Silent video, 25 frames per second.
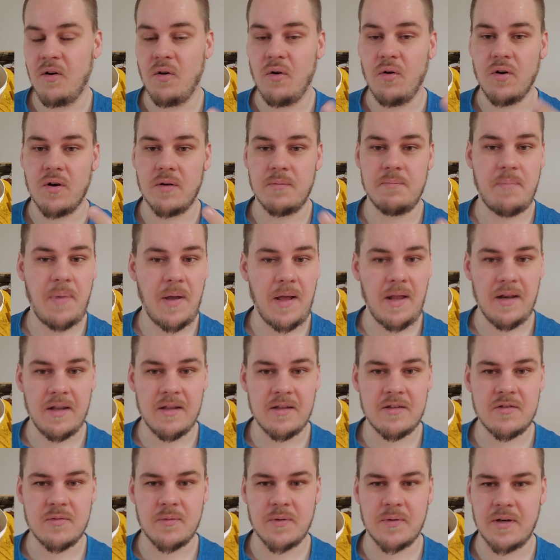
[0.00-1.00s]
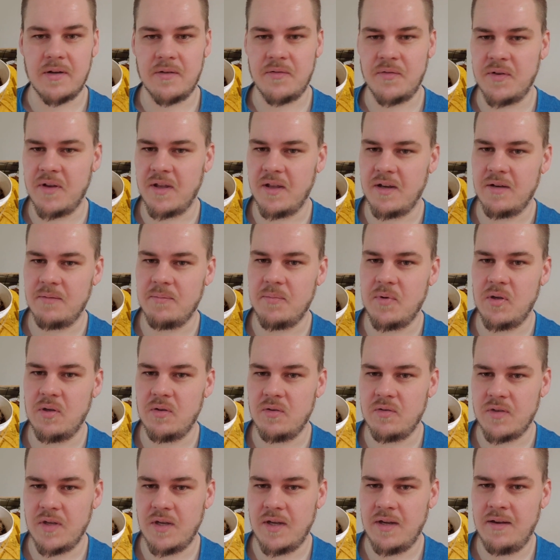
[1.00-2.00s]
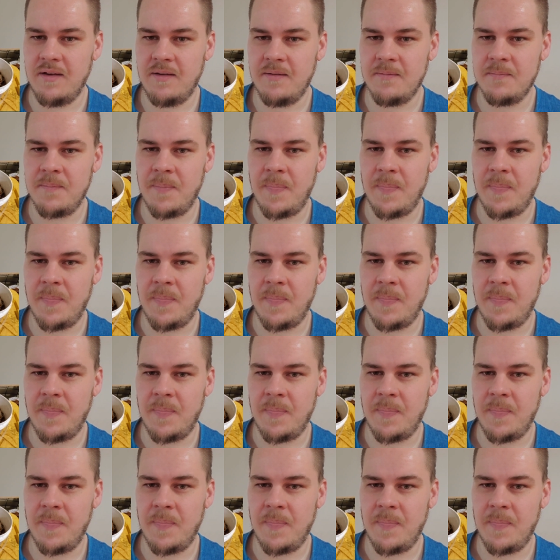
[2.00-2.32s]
or pellets, whatever you end up using,